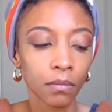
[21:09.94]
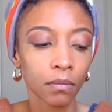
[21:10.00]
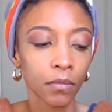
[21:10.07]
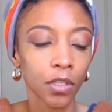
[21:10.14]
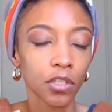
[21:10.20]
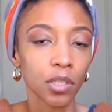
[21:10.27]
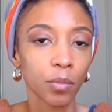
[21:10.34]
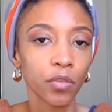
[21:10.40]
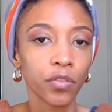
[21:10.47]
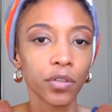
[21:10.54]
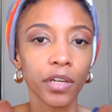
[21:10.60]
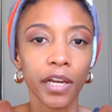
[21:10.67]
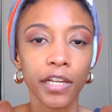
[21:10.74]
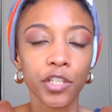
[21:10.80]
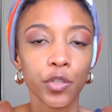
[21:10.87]
Some of you
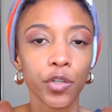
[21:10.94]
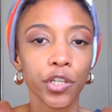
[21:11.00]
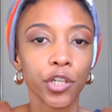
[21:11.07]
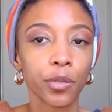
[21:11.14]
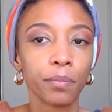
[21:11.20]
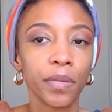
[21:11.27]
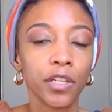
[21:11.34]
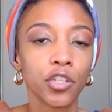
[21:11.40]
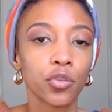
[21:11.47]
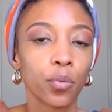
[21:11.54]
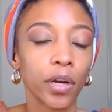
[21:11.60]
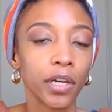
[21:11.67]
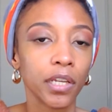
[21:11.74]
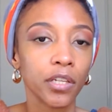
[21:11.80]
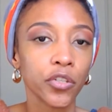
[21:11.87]
guys are in your
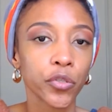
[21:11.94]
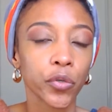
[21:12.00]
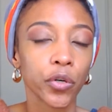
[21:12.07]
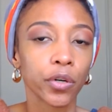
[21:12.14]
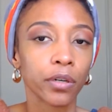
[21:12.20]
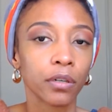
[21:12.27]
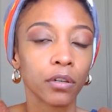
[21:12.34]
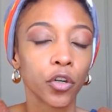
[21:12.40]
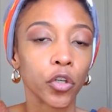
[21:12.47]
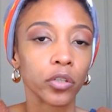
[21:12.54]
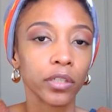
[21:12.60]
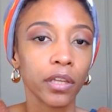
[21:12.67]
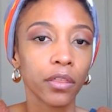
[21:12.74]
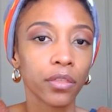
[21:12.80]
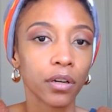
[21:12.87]
mid-20s or
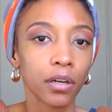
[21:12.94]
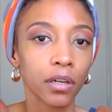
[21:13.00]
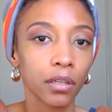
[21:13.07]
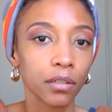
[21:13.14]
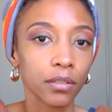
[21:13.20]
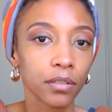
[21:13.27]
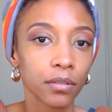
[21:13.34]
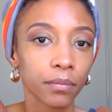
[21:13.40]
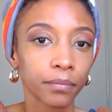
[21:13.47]
early 30s.